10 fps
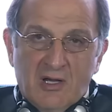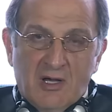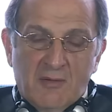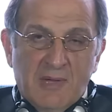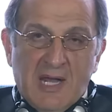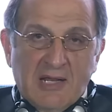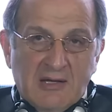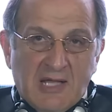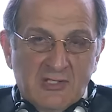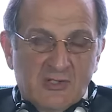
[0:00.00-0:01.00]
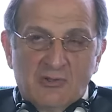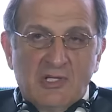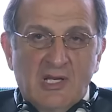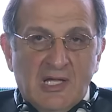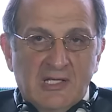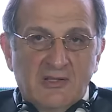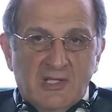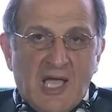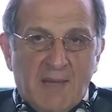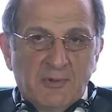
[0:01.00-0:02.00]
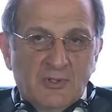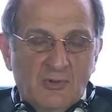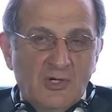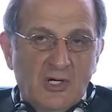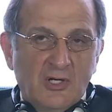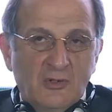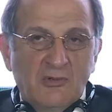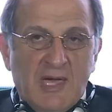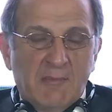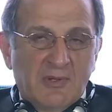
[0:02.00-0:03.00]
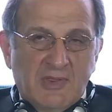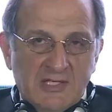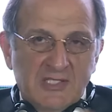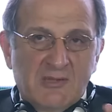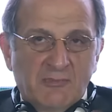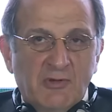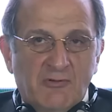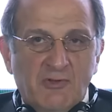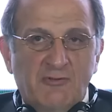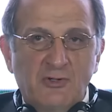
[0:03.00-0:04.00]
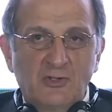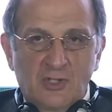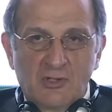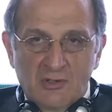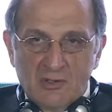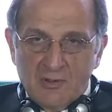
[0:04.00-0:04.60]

And I'd certainly like the opportunity to do that, but that's something for the future.